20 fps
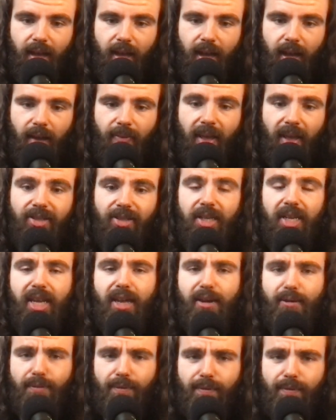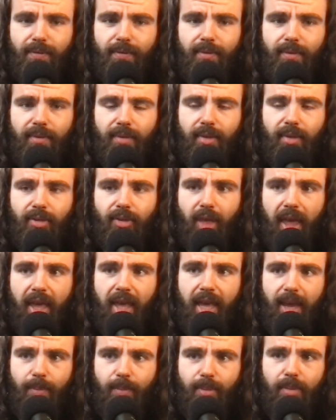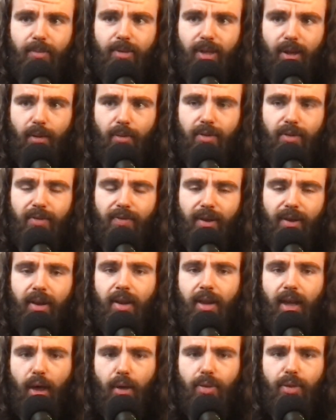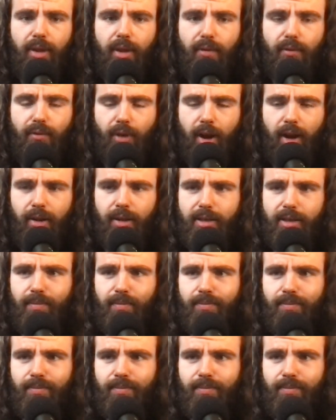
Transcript: and that's if they keep themselves fit and healthy and friendly